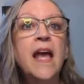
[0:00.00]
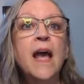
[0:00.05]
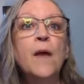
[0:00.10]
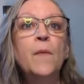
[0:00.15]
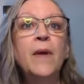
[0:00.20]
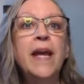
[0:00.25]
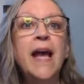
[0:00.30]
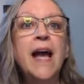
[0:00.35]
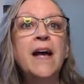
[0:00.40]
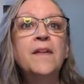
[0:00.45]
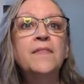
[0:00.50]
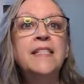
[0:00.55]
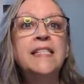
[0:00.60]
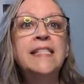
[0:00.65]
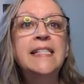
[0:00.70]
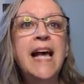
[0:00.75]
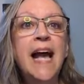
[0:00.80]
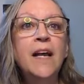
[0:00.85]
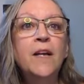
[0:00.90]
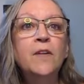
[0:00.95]
We have
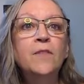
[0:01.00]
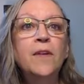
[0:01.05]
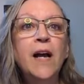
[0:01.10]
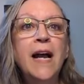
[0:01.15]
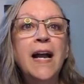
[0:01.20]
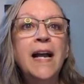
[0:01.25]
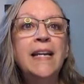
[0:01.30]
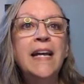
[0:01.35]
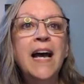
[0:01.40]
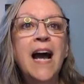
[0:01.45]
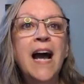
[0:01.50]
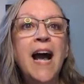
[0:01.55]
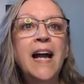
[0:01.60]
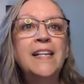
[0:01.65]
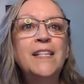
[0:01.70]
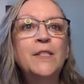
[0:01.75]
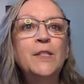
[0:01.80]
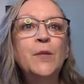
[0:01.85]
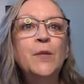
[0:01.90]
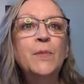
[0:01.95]
saccharide
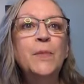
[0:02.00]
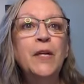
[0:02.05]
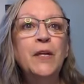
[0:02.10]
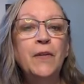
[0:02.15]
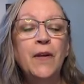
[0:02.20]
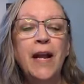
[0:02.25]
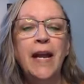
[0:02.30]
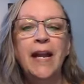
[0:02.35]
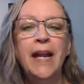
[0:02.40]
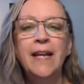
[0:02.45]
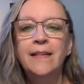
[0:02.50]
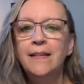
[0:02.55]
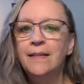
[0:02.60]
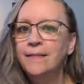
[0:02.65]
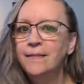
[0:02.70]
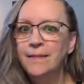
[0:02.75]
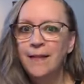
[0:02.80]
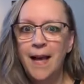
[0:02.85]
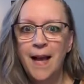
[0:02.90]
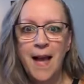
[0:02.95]
isomerate.
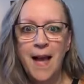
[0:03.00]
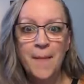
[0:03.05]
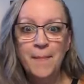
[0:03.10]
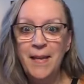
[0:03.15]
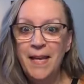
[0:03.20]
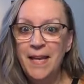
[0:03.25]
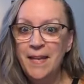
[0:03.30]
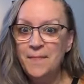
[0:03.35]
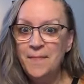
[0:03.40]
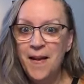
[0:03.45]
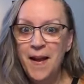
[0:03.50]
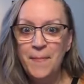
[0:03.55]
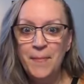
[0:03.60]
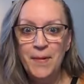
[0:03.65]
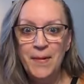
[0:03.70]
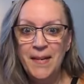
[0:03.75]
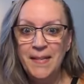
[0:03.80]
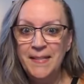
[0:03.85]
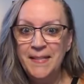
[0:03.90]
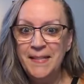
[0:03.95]
I'm getting my
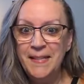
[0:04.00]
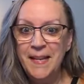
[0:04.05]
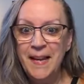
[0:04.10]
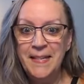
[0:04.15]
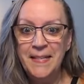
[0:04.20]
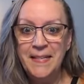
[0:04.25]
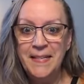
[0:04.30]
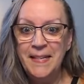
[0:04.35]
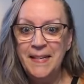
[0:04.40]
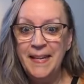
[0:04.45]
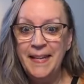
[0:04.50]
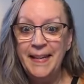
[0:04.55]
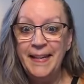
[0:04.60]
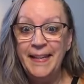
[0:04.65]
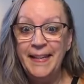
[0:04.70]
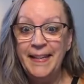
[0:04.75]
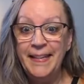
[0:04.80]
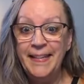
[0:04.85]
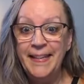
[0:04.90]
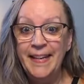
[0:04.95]
pronunciation
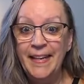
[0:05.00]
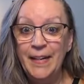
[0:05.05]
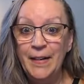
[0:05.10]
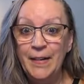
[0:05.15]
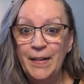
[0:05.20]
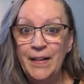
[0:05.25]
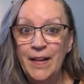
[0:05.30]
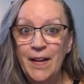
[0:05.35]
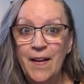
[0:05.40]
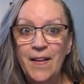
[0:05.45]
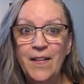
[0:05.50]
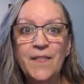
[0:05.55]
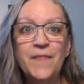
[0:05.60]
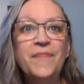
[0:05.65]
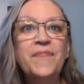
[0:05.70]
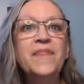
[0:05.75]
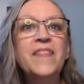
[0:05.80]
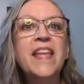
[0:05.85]
in here, y'all.